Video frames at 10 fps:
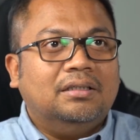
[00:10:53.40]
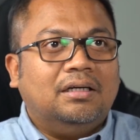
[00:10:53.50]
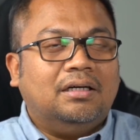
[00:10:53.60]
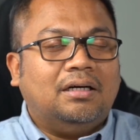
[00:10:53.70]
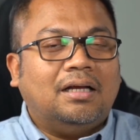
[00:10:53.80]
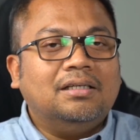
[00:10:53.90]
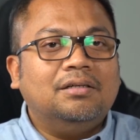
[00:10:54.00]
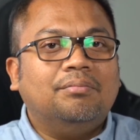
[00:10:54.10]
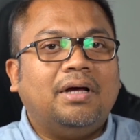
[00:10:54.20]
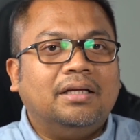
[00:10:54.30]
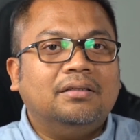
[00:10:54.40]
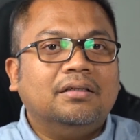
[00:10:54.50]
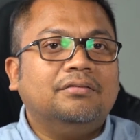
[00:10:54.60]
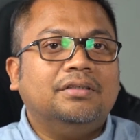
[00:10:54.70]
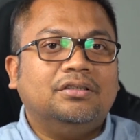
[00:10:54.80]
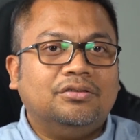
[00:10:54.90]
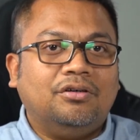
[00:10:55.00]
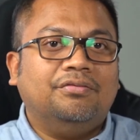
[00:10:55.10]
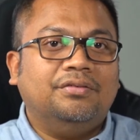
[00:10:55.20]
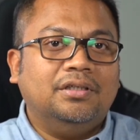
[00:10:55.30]
undermine the risk
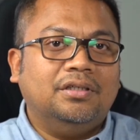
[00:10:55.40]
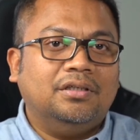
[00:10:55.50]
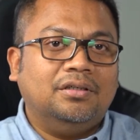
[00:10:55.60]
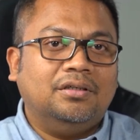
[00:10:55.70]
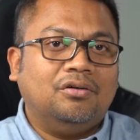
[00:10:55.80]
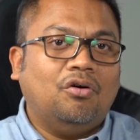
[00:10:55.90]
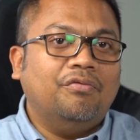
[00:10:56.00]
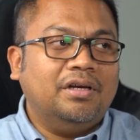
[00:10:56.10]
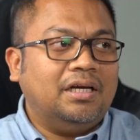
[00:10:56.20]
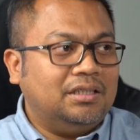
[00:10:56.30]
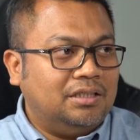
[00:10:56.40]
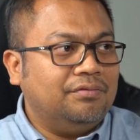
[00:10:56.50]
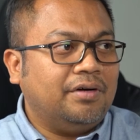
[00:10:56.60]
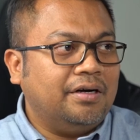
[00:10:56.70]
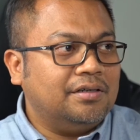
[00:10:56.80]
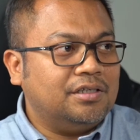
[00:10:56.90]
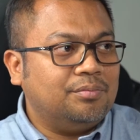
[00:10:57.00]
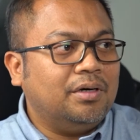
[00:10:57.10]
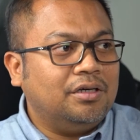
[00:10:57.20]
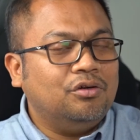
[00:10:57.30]
of the COVID-19 virus,
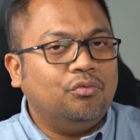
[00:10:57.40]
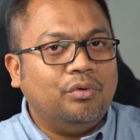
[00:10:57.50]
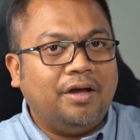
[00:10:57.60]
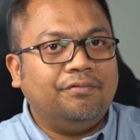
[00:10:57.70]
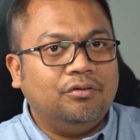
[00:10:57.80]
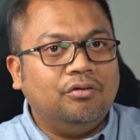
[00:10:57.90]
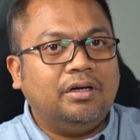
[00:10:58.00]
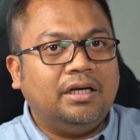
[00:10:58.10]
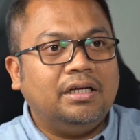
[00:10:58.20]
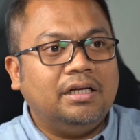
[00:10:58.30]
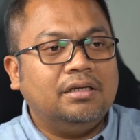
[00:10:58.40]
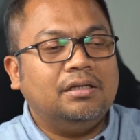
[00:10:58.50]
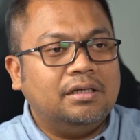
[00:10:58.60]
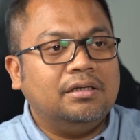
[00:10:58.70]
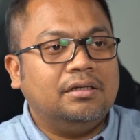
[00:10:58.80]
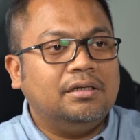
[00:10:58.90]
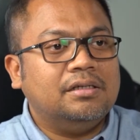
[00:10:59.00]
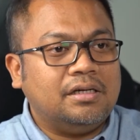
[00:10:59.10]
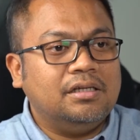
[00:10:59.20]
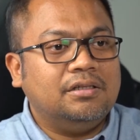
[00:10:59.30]
but you know, we have to look at it in a
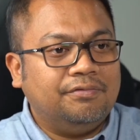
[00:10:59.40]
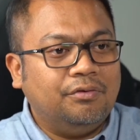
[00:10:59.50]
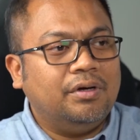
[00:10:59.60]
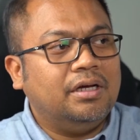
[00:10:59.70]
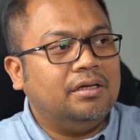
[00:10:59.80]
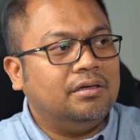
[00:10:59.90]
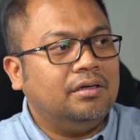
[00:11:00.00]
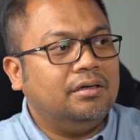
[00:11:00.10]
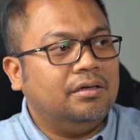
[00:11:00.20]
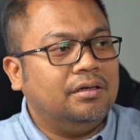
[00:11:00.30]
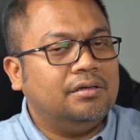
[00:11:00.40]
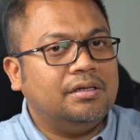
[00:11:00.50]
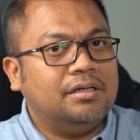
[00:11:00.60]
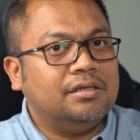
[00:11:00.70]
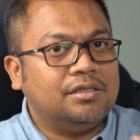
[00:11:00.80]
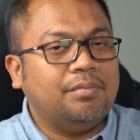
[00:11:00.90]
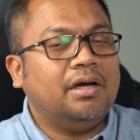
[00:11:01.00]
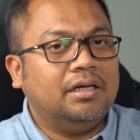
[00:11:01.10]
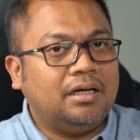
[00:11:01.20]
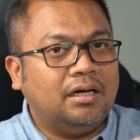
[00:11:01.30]
scientific way, in a
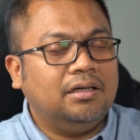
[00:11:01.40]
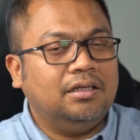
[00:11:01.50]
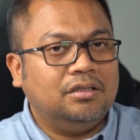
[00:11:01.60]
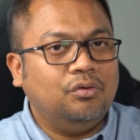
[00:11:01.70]
smart and calculated